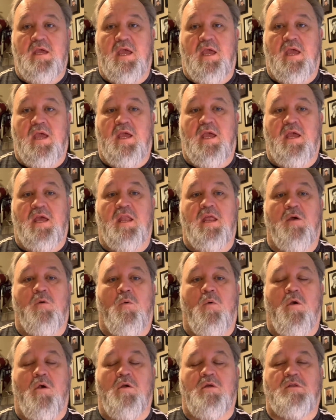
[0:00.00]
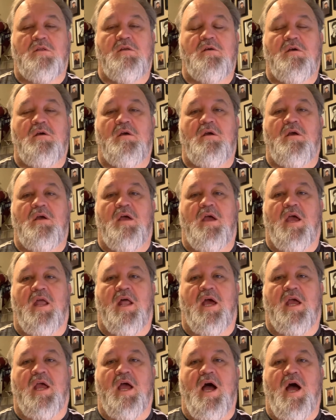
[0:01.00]
and it worked and
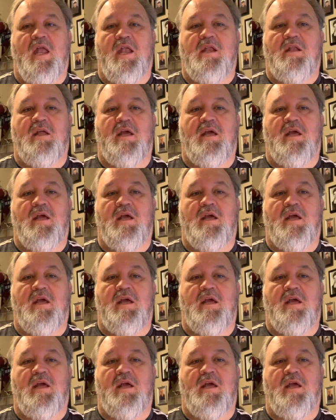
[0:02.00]
I got it,